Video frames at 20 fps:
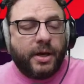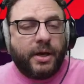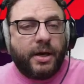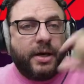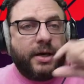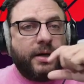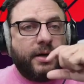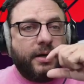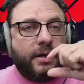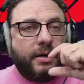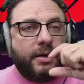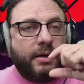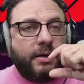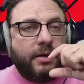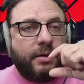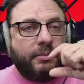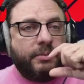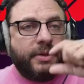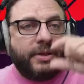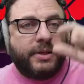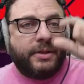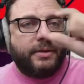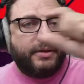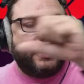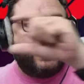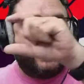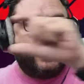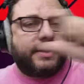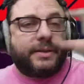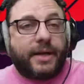
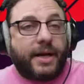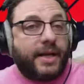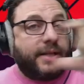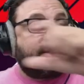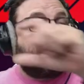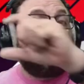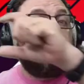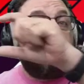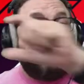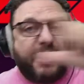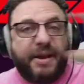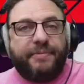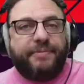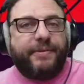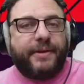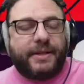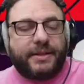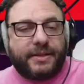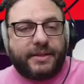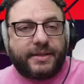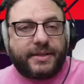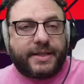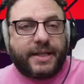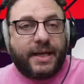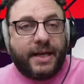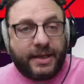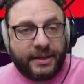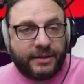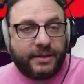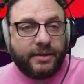it writes perfect
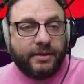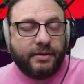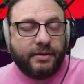start,